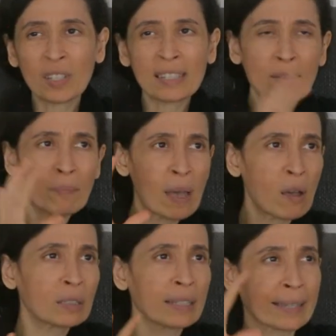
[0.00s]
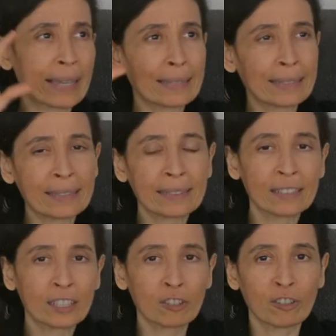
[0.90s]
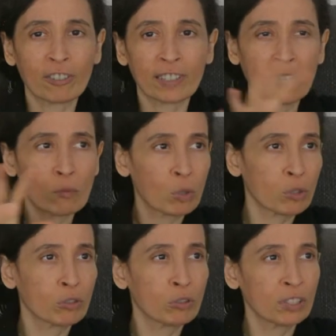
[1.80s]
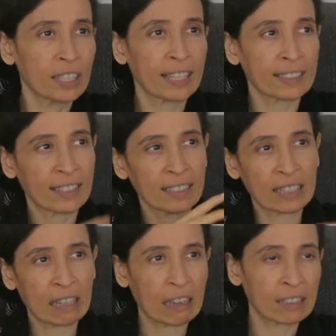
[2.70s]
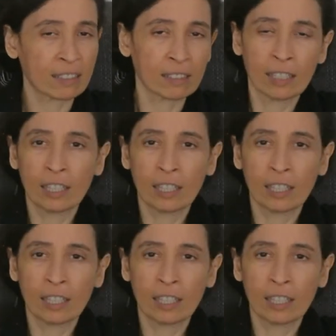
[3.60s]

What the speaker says: was about like a leader of a neighborhood, and then he had